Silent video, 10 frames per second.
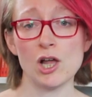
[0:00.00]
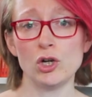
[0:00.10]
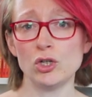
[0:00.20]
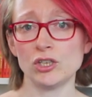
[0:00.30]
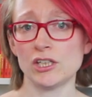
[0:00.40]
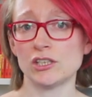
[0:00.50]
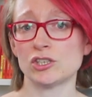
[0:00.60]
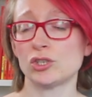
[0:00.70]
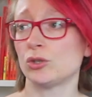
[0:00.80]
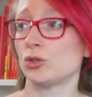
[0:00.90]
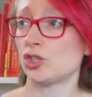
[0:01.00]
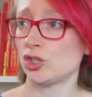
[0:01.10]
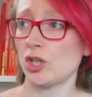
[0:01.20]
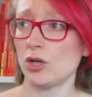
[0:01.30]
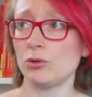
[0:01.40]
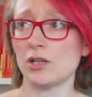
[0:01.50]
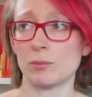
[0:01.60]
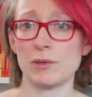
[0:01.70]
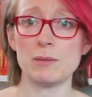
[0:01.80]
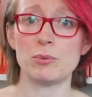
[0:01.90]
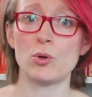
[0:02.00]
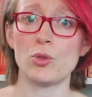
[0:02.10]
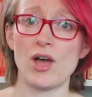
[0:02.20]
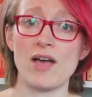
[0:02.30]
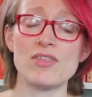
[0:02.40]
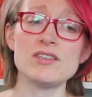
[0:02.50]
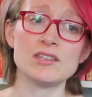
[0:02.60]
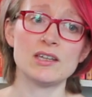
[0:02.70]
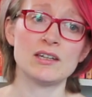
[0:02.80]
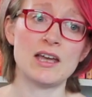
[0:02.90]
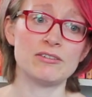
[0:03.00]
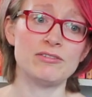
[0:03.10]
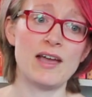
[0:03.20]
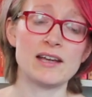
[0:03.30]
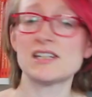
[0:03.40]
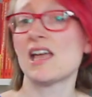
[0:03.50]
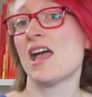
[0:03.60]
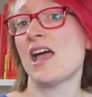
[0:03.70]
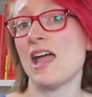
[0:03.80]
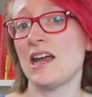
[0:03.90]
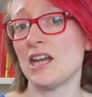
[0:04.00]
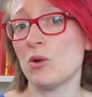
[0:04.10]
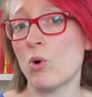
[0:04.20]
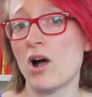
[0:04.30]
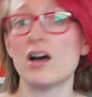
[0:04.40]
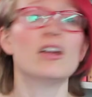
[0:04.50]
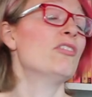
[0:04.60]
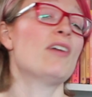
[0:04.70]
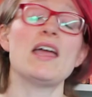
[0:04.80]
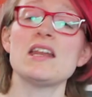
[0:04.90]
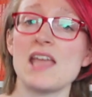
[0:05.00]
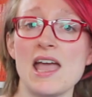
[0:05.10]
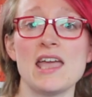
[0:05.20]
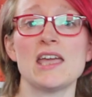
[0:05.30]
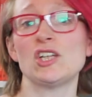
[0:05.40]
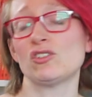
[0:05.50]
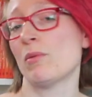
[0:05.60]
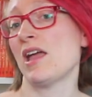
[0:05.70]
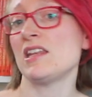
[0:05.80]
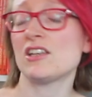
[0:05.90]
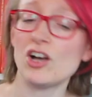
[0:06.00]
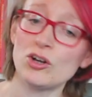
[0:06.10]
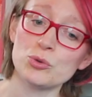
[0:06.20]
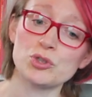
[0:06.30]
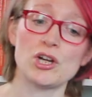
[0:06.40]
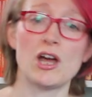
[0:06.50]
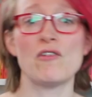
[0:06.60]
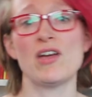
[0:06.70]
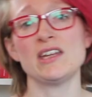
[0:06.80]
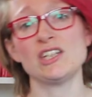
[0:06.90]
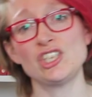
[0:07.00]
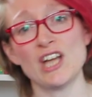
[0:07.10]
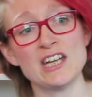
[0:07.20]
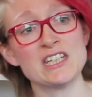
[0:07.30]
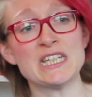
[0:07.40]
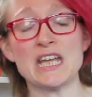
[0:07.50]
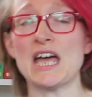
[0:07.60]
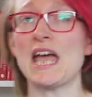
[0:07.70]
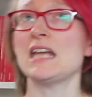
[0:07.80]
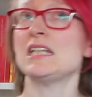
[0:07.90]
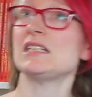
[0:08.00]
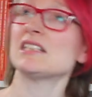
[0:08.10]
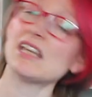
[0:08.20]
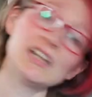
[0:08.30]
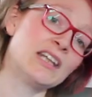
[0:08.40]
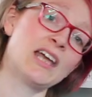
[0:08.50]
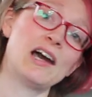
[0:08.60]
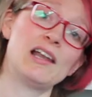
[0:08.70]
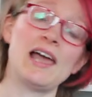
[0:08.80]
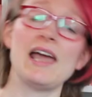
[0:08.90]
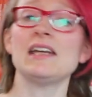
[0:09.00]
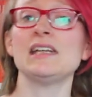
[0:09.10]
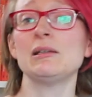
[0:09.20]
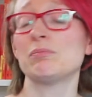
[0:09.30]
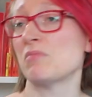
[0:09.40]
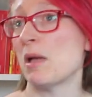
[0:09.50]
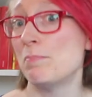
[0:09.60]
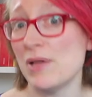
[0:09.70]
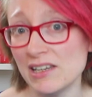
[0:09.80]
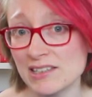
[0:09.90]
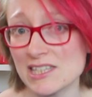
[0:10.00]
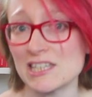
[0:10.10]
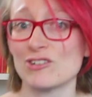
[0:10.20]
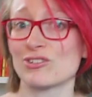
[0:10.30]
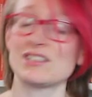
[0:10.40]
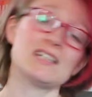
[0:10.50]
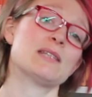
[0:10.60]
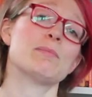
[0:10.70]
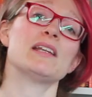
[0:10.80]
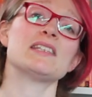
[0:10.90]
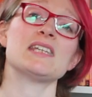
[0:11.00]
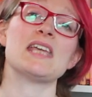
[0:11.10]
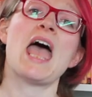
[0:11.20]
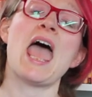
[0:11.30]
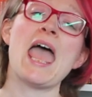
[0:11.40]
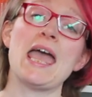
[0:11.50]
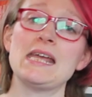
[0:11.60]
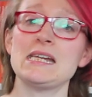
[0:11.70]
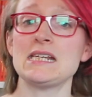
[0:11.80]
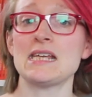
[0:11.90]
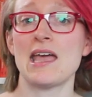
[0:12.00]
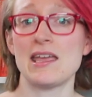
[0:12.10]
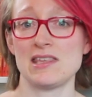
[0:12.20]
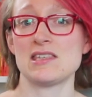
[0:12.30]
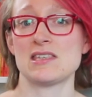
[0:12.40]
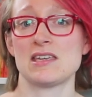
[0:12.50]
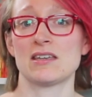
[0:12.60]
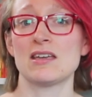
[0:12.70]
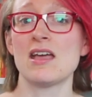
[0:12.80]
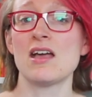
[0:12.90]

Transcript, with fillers: looking to show young people that this can affect anyone of any age, from any culture, of any gender, any skin colour, any ability or disability, any anything.